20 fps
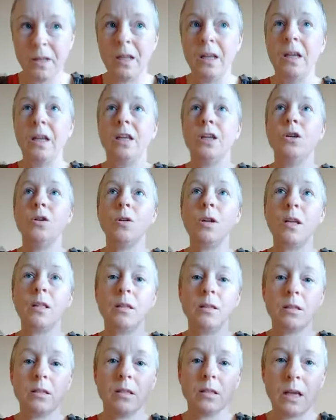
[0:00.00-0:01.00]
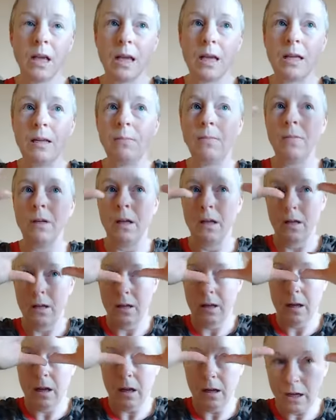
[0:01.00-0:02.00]
you get the same
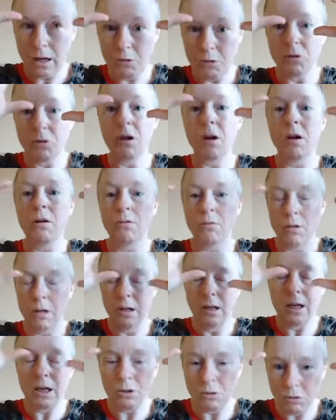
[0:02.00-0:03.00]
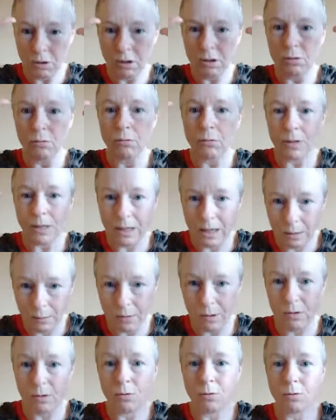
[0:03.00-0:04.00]
electrical
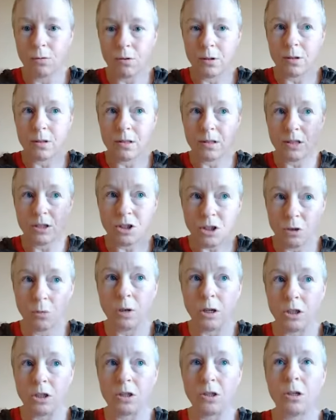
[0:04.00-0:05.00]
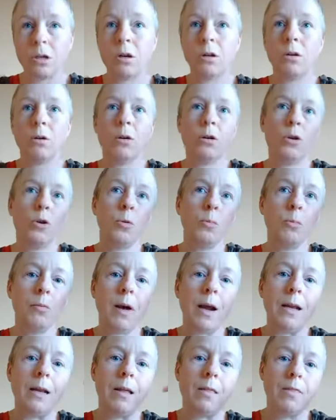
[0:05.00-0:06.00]
chemical situation going on in your
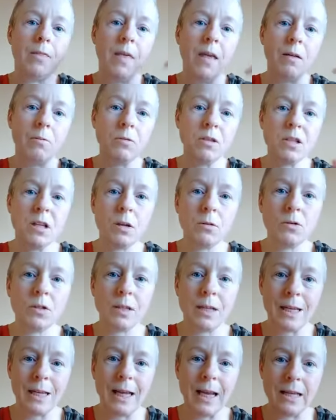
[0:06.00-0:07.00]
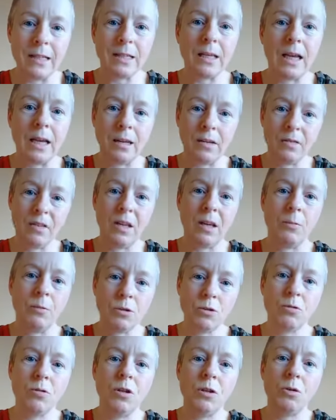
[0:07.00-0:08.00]
brain, and that results in a cascade of
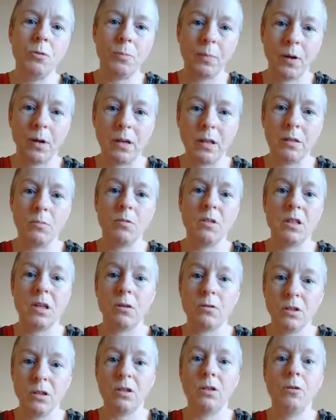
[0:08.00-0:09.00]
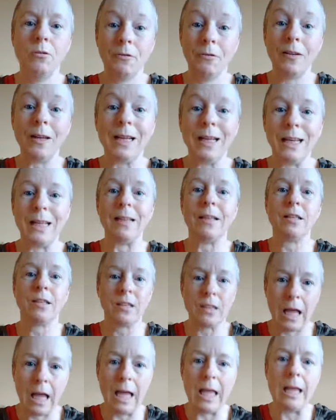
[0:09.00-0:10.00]
chemistry in your body that results in you feeling the
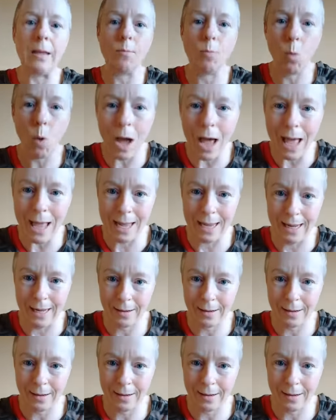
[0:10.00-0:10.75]
same way.